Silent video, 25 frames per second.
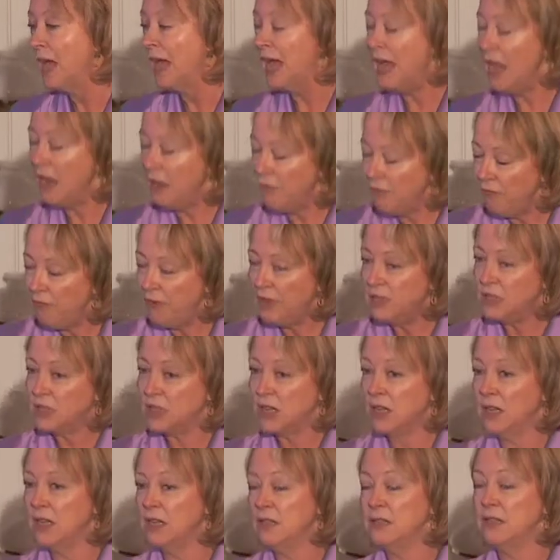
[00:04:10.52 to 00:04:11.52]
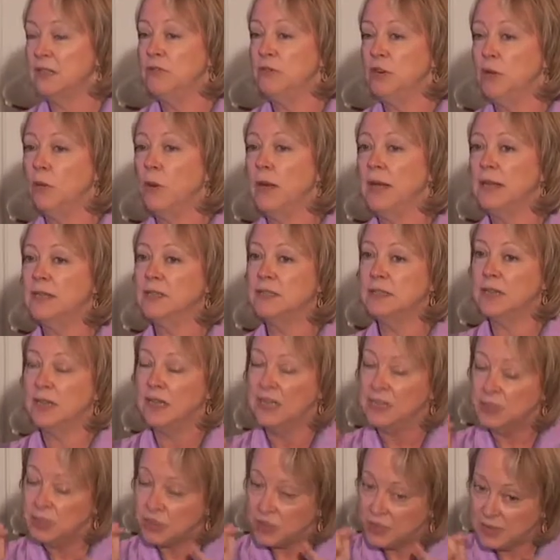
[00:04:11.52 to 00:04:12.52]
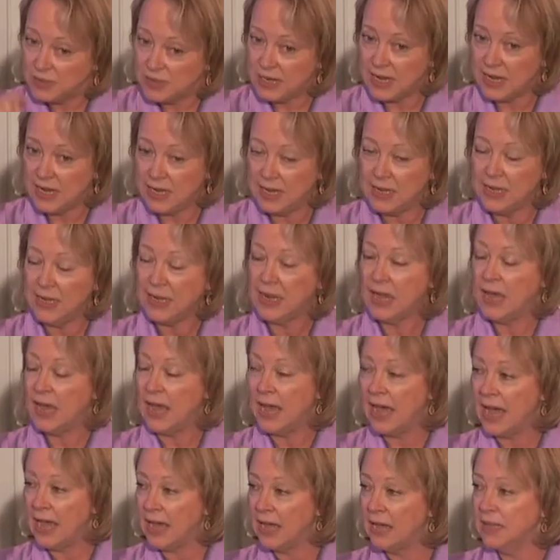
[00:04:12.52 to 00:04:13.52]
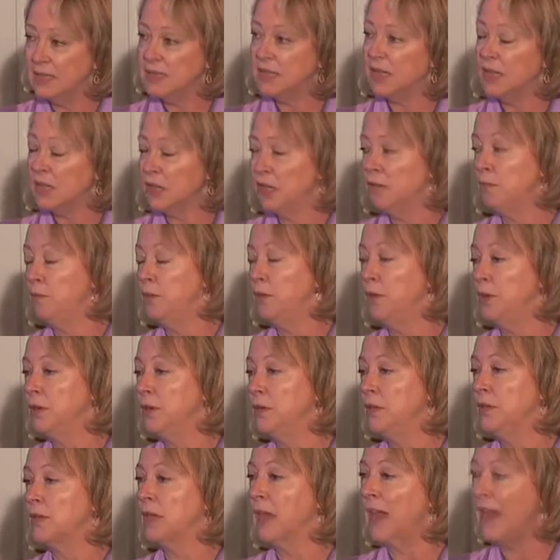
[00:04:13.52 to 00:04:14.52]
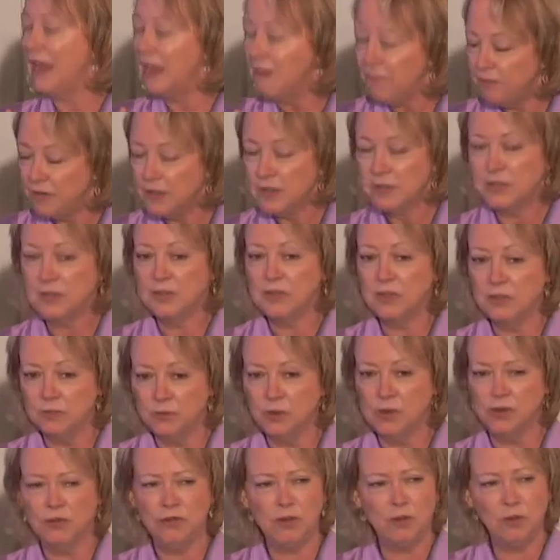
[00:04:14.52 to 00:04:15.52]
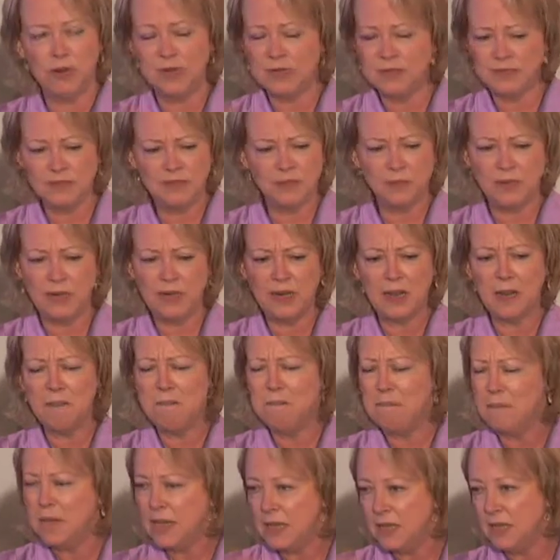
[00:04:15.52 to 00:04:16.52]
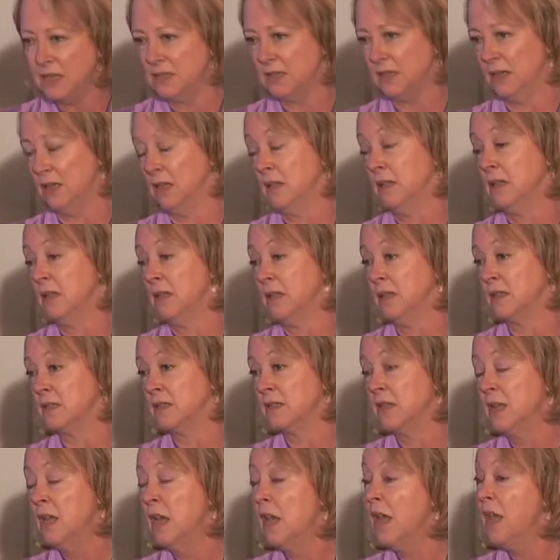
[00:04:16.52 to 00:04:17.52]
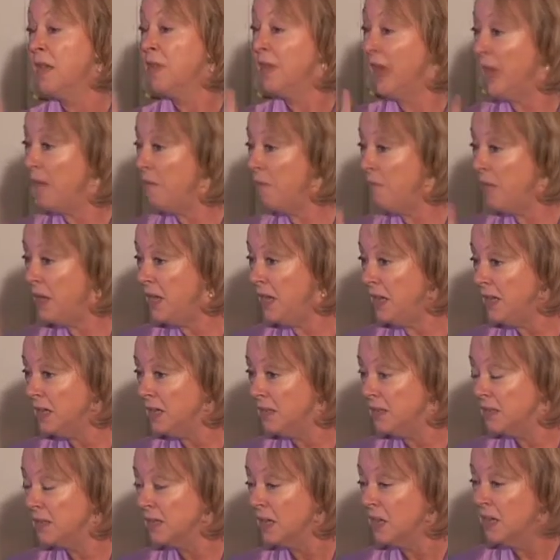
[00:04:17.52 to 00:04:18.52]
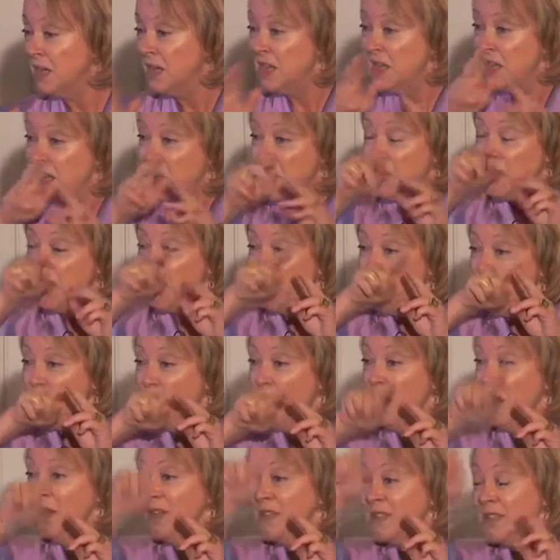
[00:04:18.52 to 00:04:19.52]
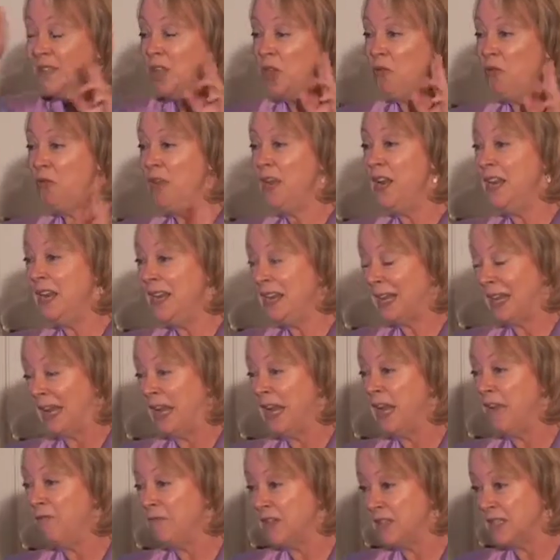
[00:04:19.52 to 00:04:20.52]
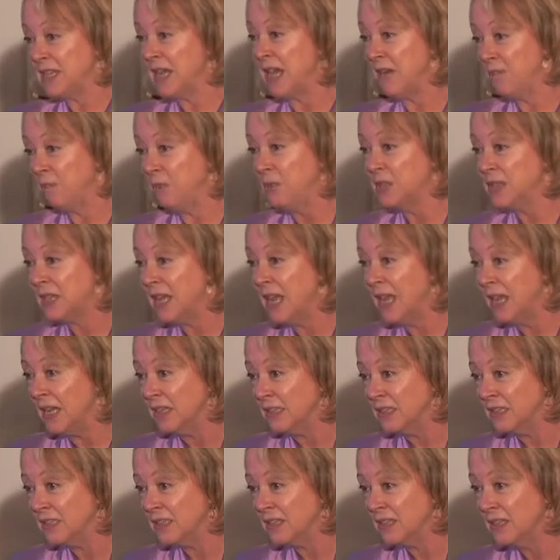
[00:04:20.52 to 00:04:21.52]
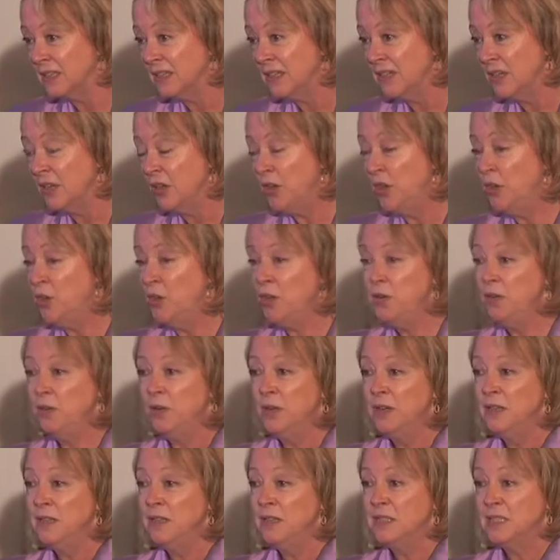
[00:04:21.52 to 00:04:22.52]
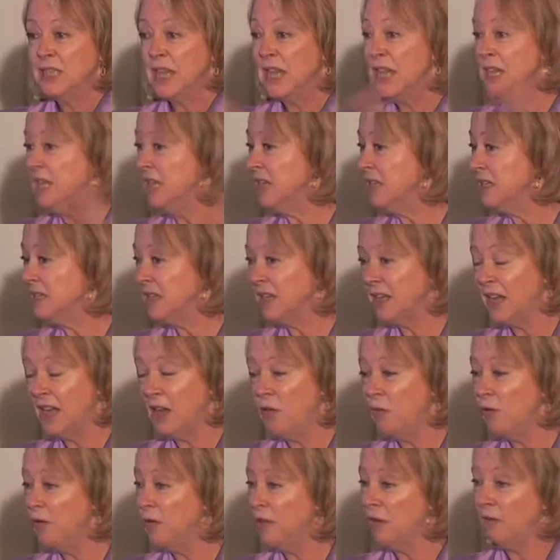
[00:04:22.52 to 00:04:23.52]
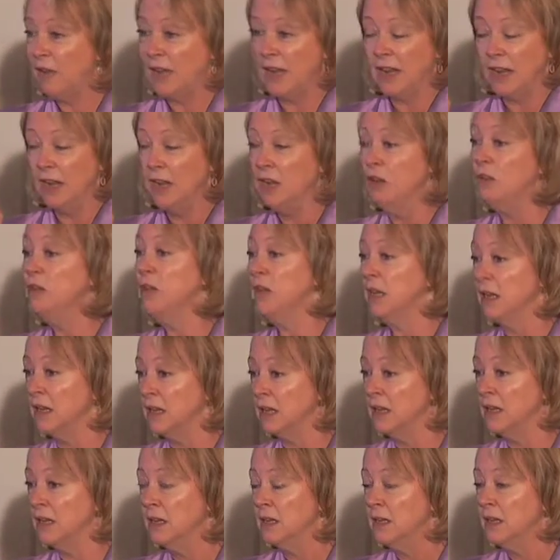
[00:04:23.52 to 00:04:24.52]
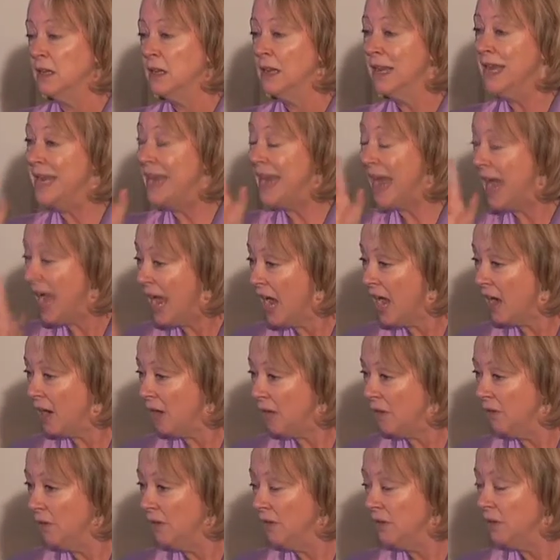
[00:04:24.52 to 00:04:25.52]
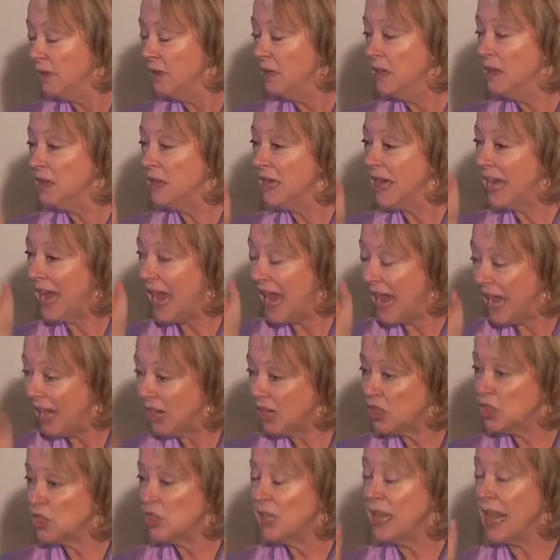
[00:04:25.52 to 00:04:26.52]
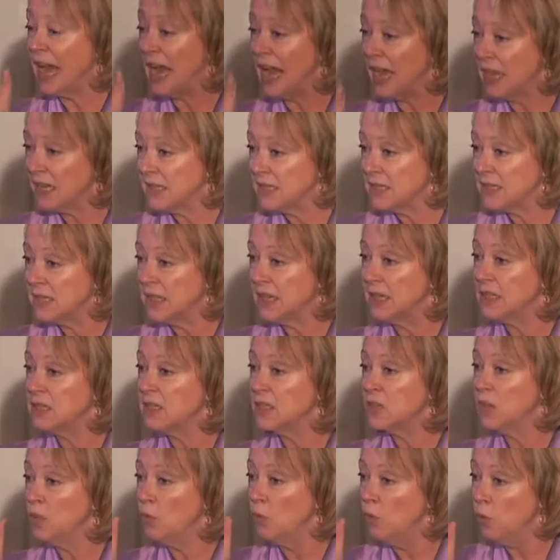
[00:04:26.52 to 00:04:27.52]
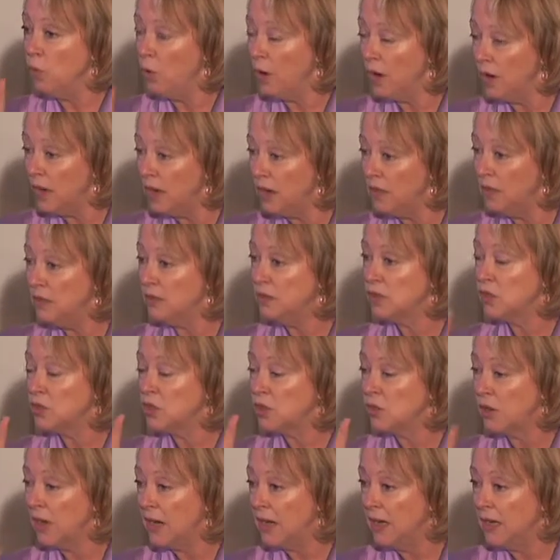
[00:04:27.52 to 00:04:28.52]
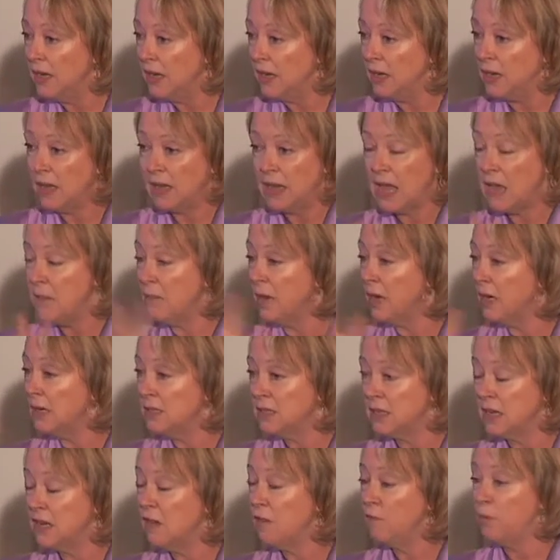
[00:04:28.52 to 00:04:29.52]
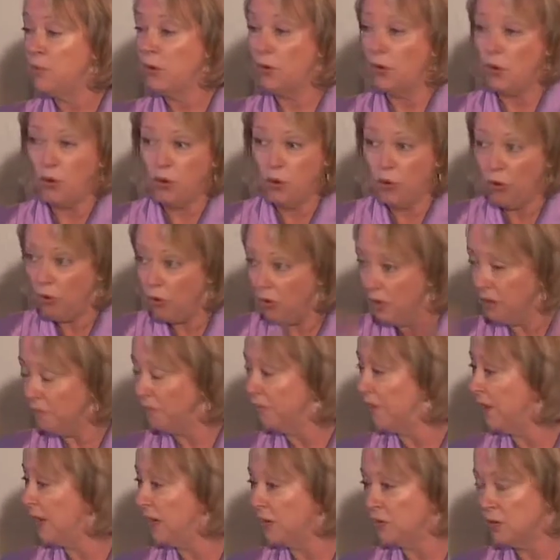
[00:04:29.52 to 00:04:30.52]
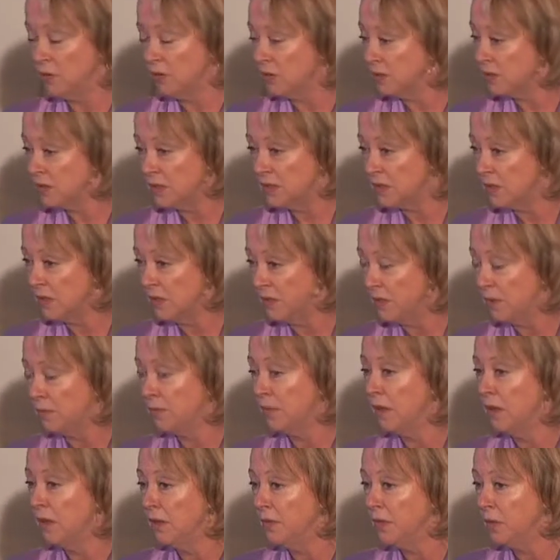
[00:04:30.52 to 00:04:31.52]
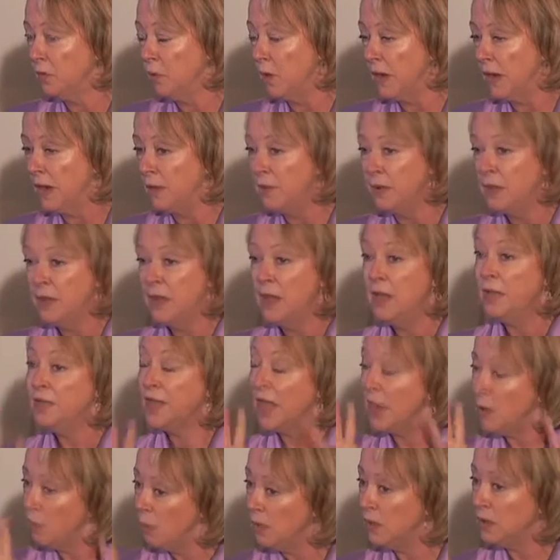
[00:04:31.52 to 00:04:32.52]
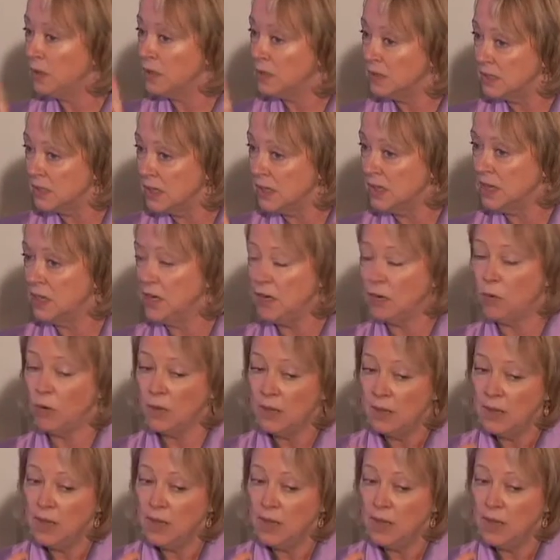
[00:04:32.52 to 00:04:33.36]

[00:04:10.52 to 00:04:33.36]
Every child in Rwanda today has a computer, every single one. Rwanda's been amazing at this. That means that the ones, the really clever 10%, who 10 years ago wouldn't have had a look in, now can actually access the world's training. MIT have put all of their courses on the web. That will continue.